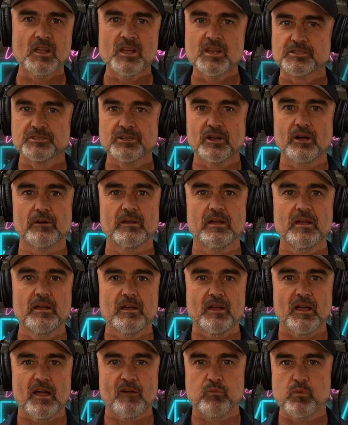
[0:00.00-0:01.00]
So,
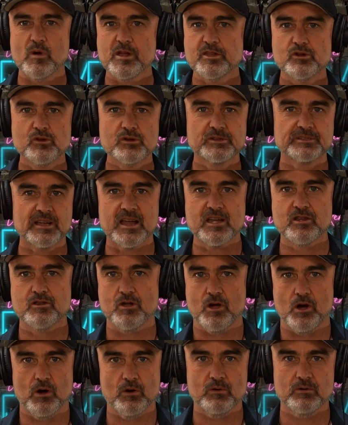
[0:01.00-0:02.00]
if when you say
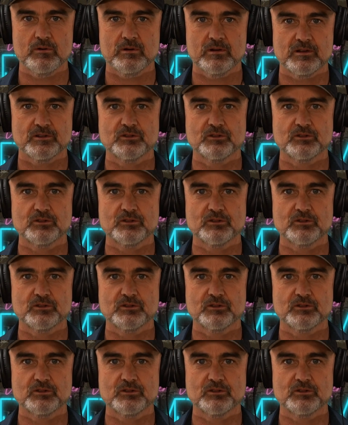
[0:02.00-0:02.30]
no